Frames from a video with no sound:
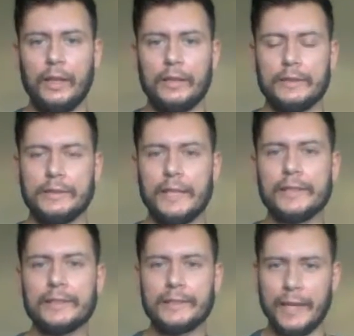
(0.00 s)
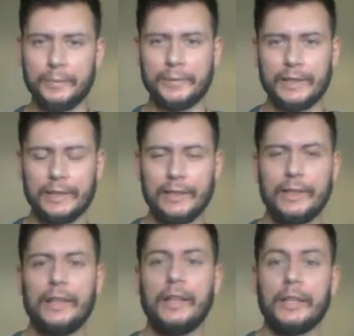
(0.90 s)
Second step,
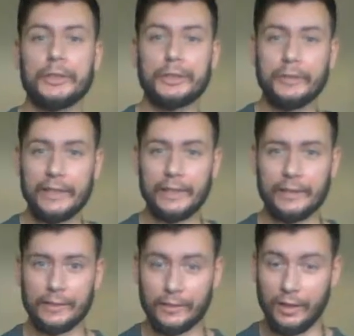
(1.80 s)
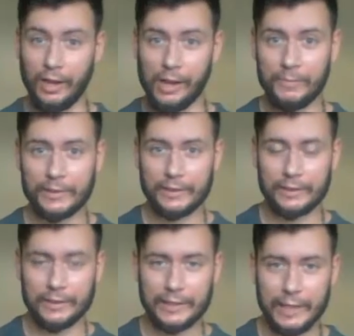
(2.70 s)
treat your arms
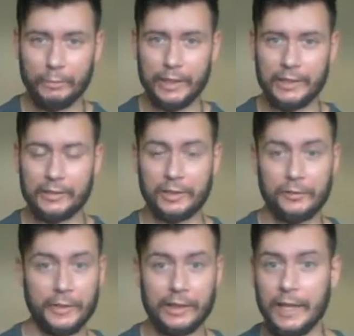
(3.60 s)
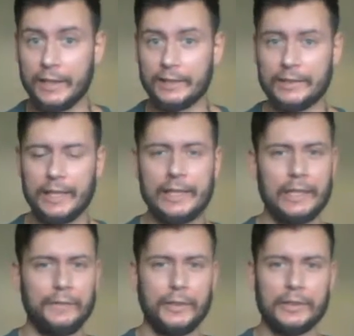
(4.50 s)
the same way you do for your legs. Say
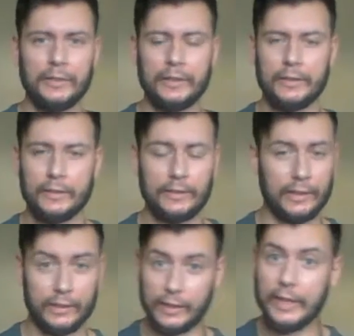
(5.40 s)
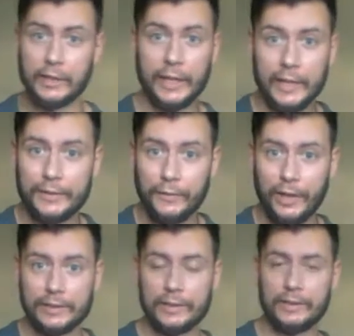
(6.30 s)
if you're doing, to get your kicks
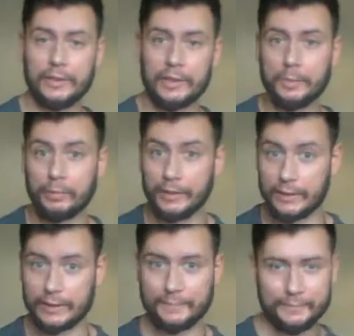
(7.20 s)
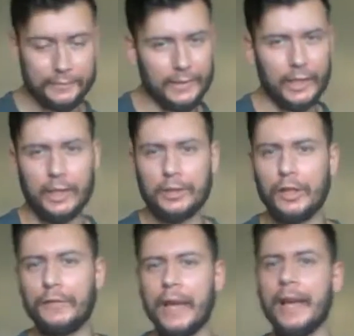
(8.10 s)
faster, you do sprints. Do it
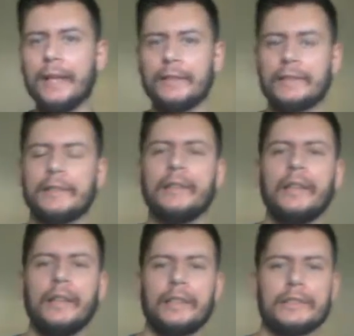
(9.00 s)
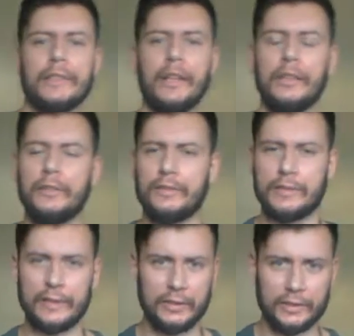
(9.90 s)
with your hands. So
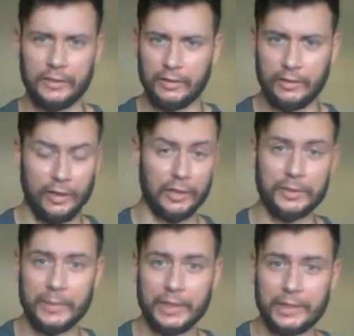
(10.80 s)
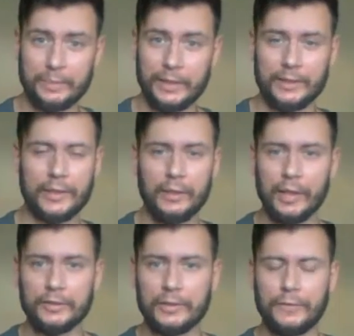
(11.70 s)
say you do 100 meter sprint,
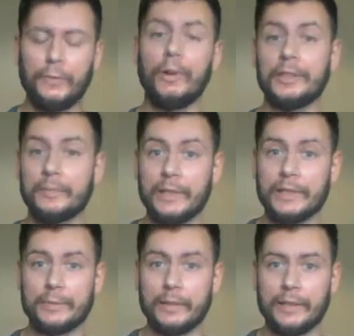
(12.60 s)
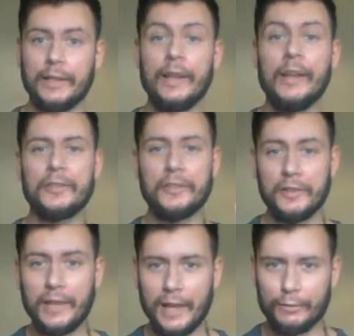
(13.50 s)
200, 400 meter sprint.
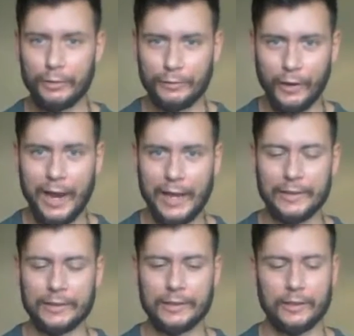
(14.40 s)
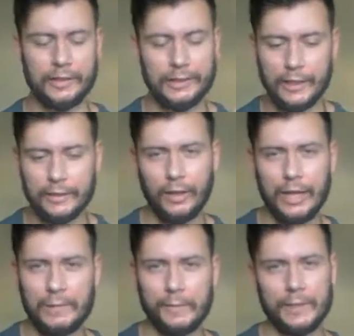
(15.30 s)
Do that with your hands. So you set a
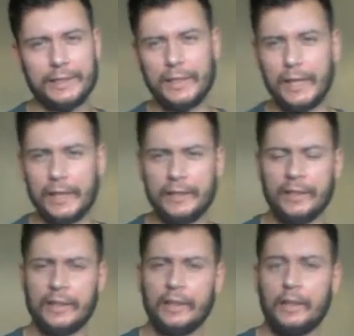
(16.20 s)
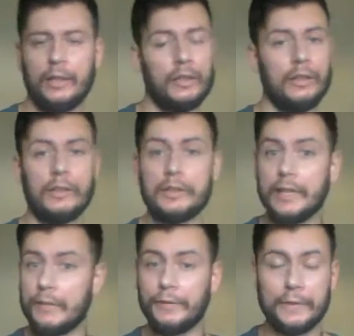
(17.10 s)
time limit, say,
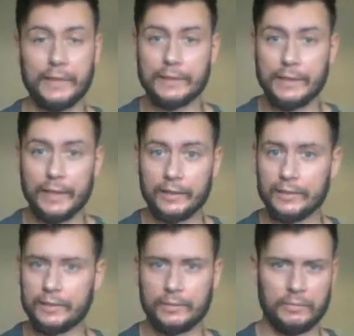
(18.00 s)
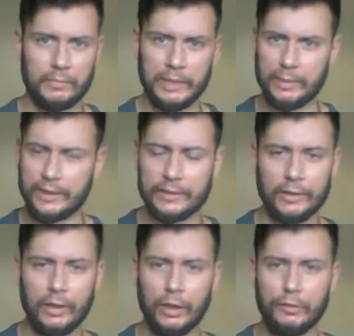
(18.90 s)
10, 15 seconds, maybe to
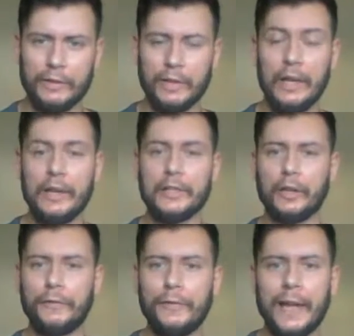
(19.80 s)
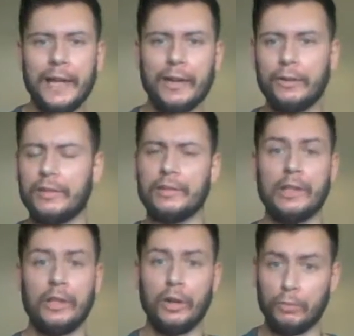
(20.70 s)
start off with. You go flat out,
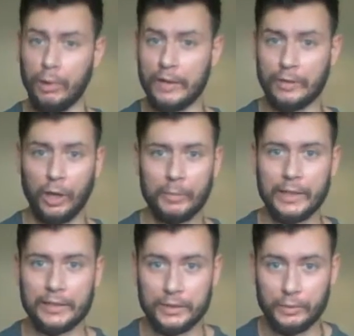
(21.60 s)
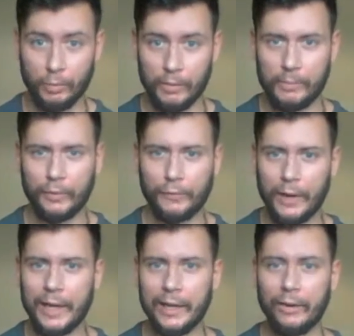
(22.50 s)
or whatever combination you want, but
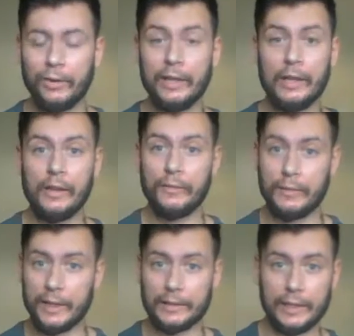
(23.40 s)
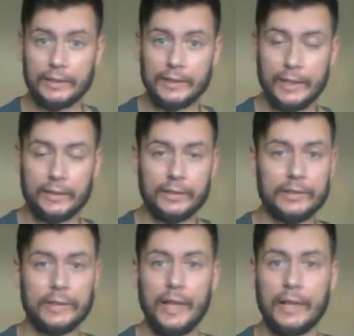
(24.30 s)
flat out, that 10
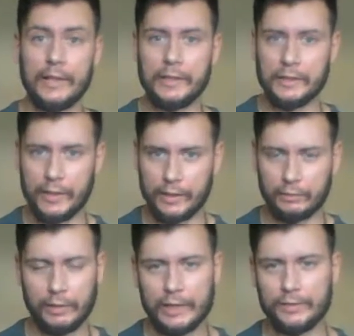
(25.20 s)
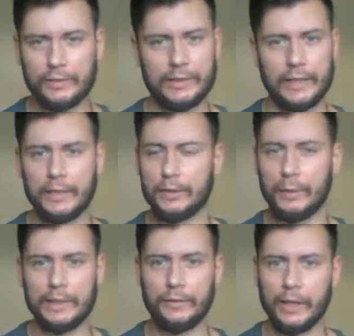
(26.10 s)
seconds, and then you take a rest for say
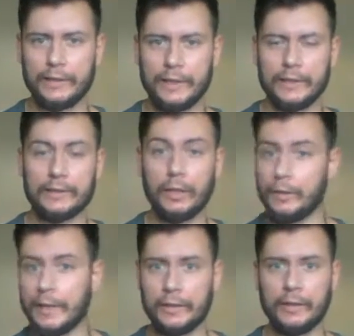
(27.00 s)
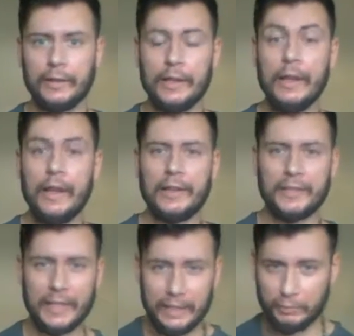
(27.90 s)
20, 30 seconds, go again. And you
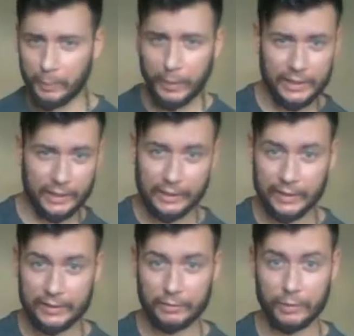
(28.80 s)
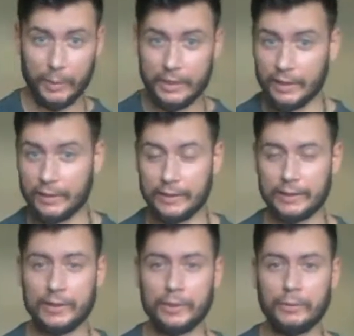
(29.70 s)
keep repeating this
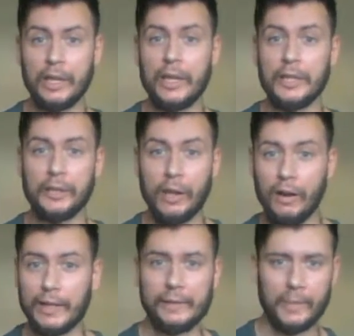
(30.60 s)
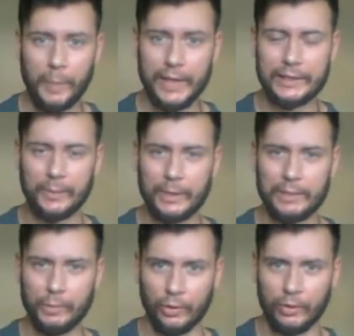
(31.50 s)
until you can't keep the pace up
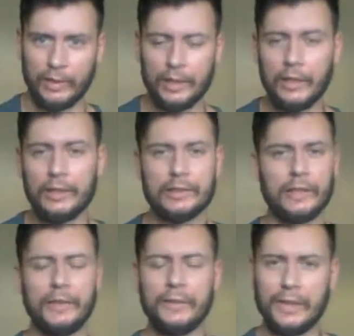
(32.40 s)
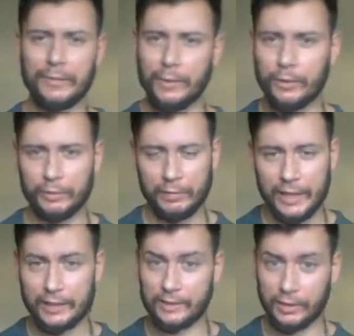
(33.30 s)
anymore. So if you have to have longer
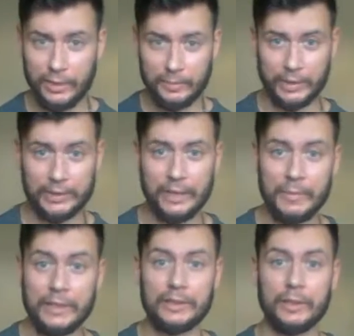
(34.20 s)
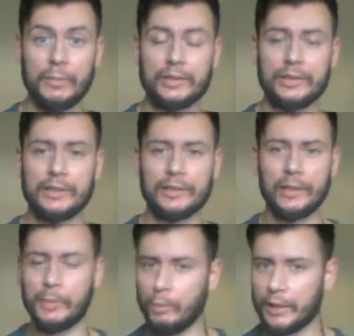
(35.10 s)
rest, do it, because that means your muscles are
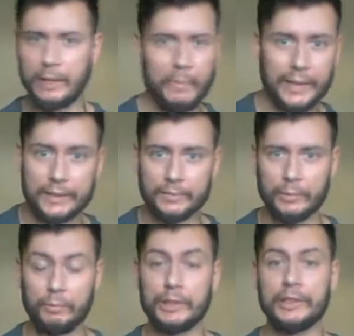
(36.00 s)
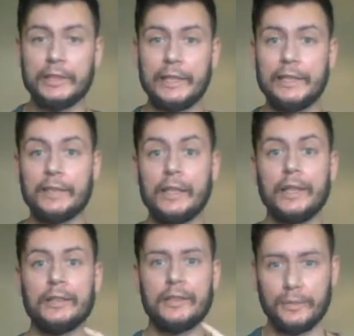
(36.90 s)
going to be working the maximum which you need to
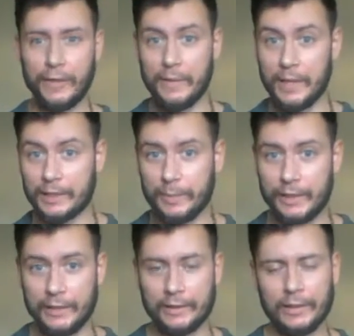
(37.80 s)
develop that speed.